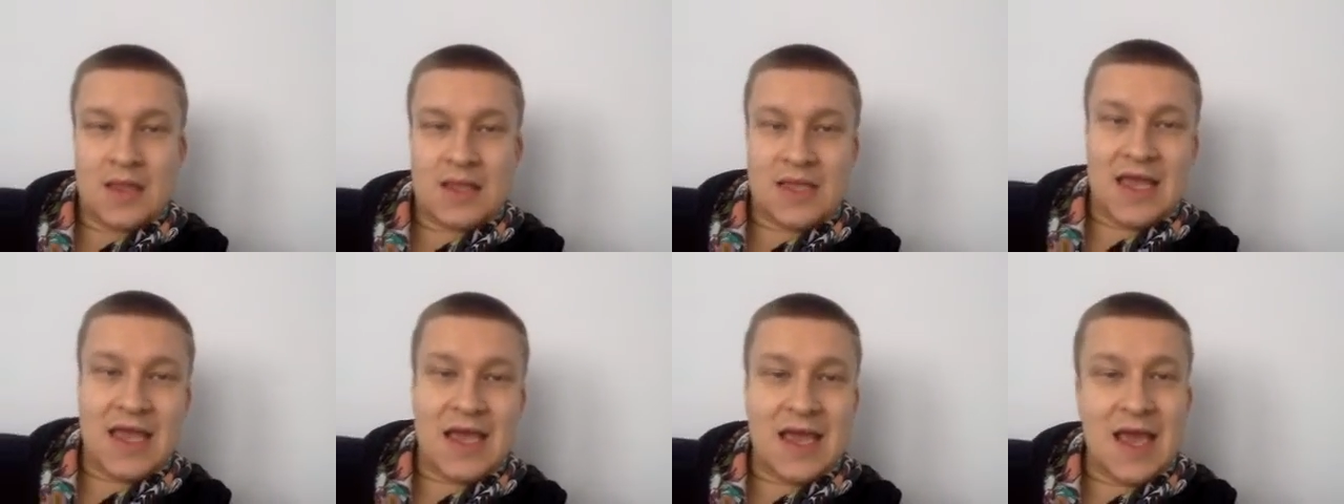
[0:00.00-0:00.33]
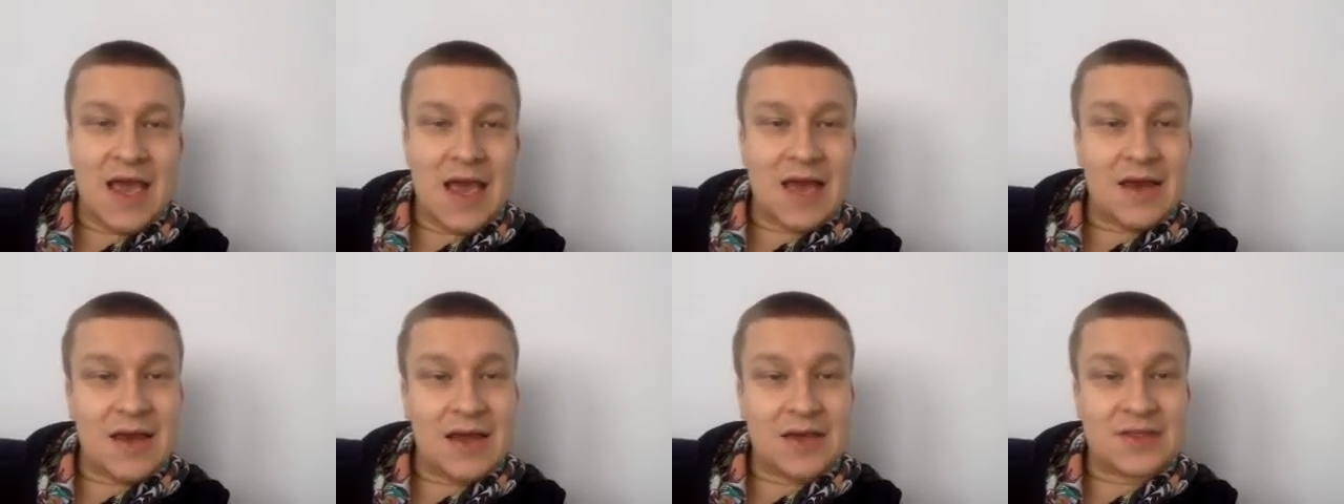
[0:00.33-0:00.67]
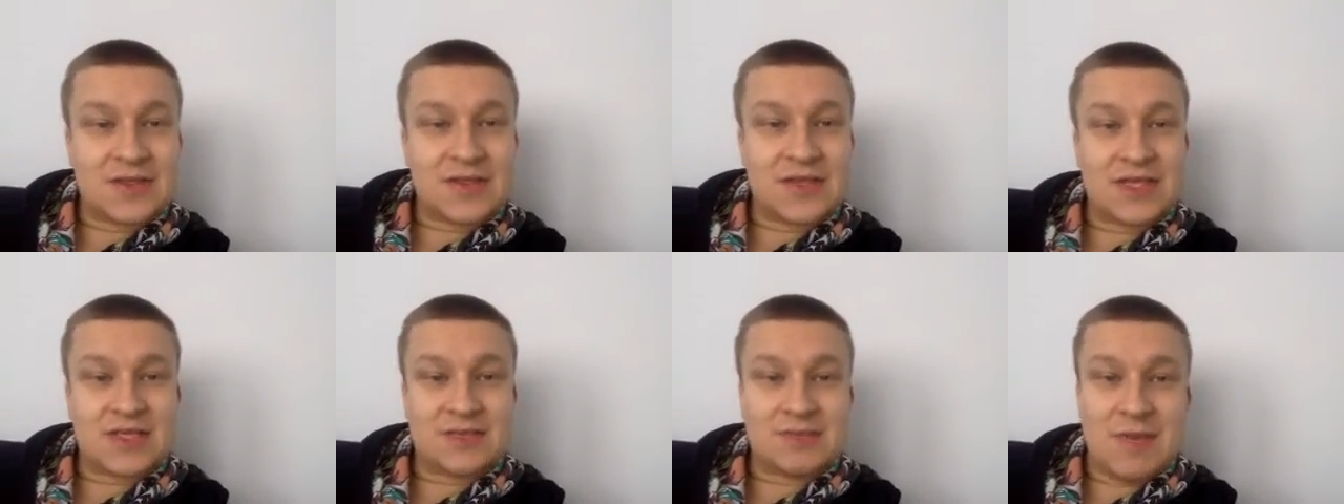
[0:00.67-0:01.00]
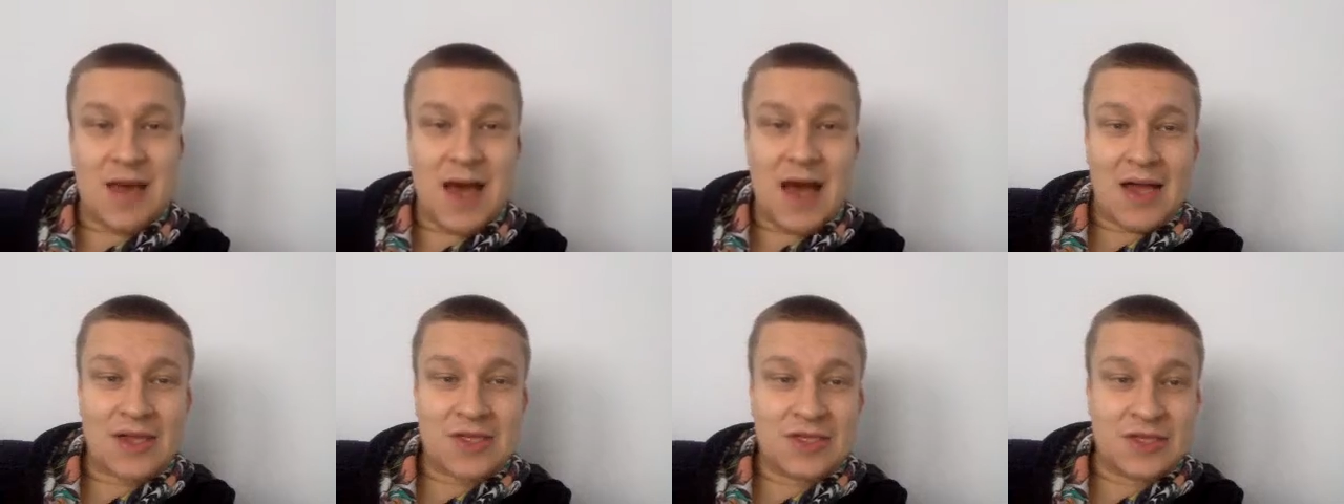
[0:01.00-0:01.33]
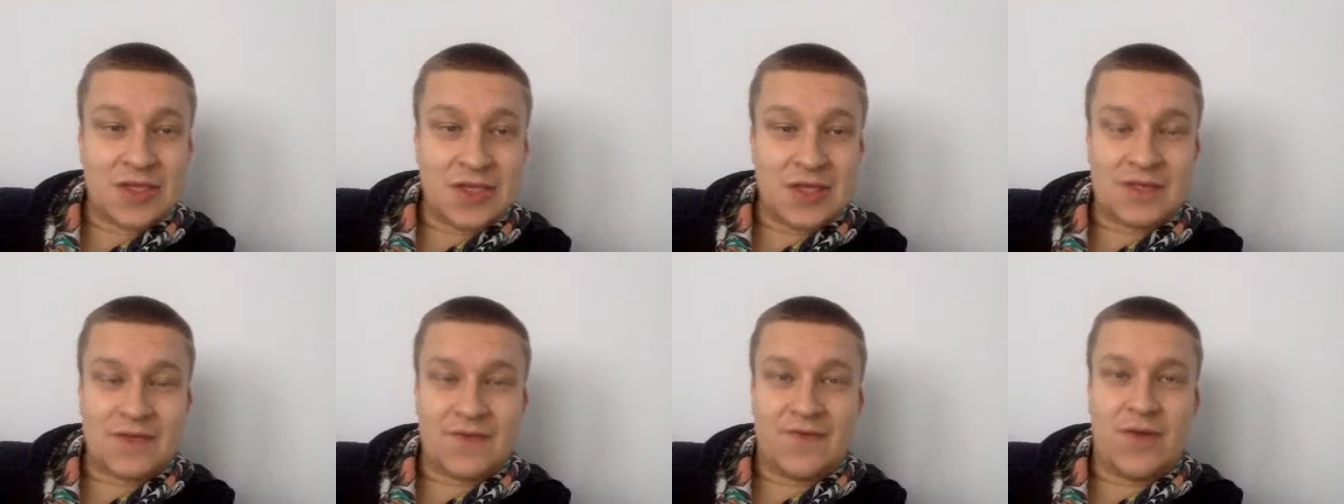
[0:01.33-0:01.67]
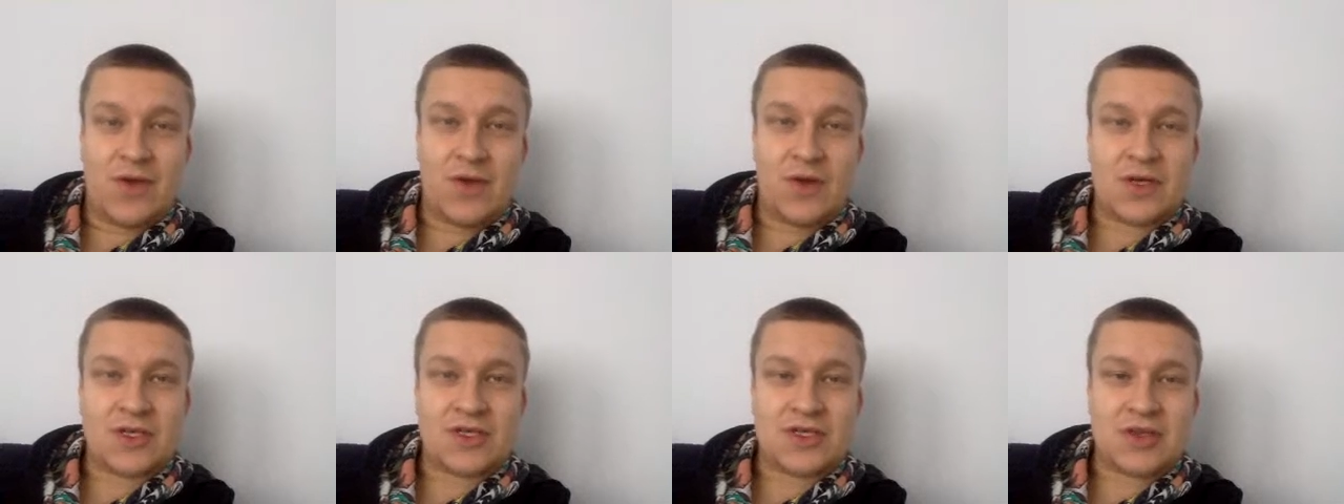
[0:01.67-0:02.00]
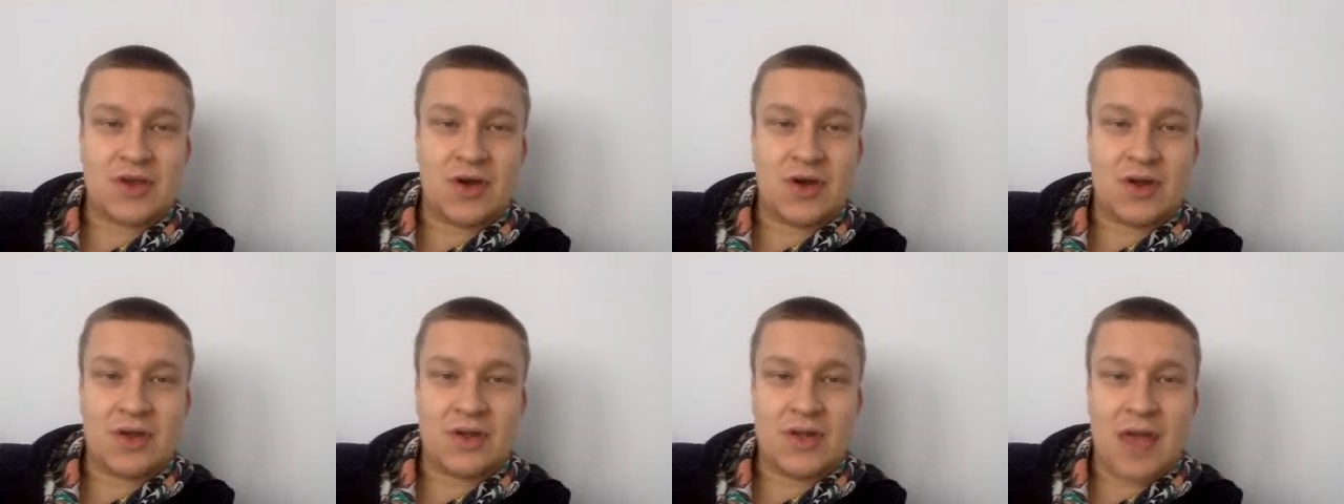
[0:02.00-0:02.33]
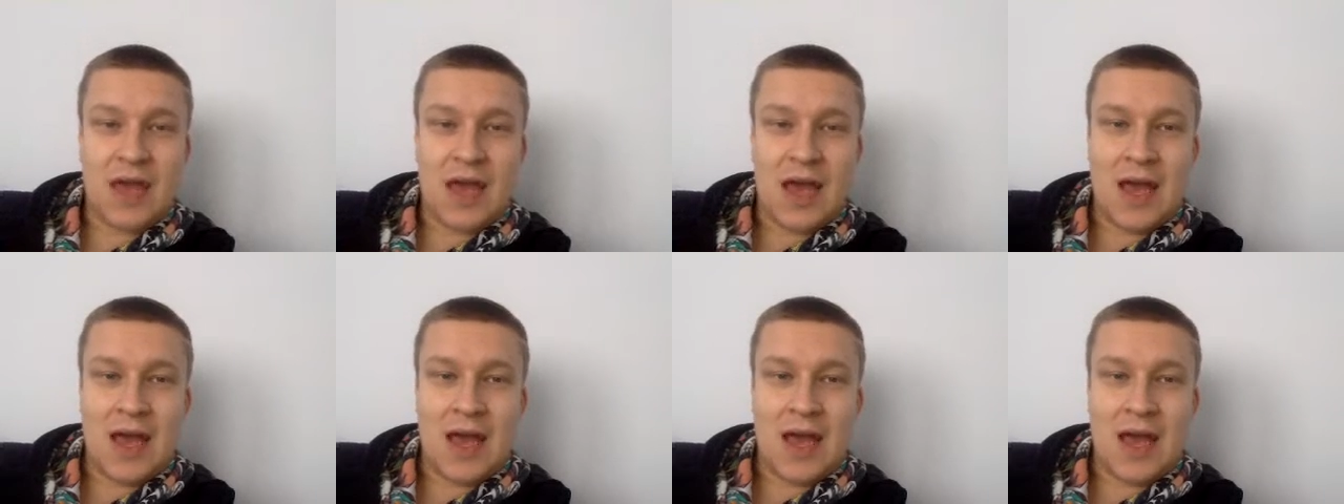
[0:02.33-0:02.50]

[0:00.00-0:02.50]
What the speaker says: Key areas of this match, I think, to focus on